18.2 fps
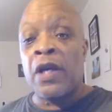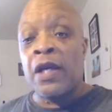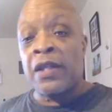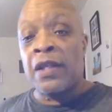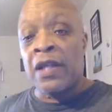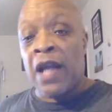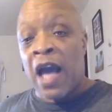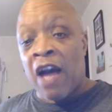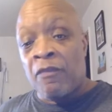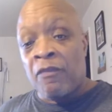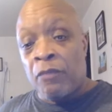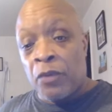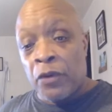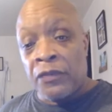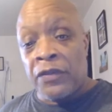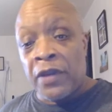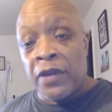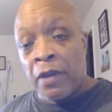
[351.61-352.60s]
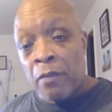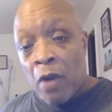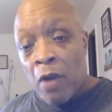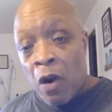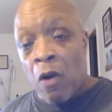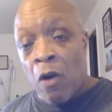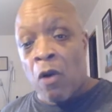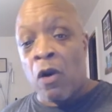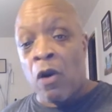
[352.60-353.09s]
that I put them
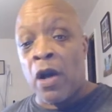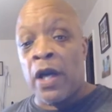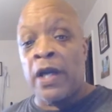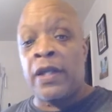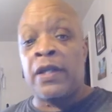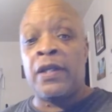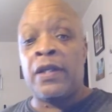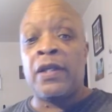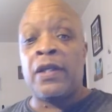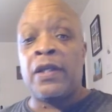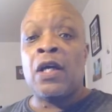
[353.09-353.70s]
on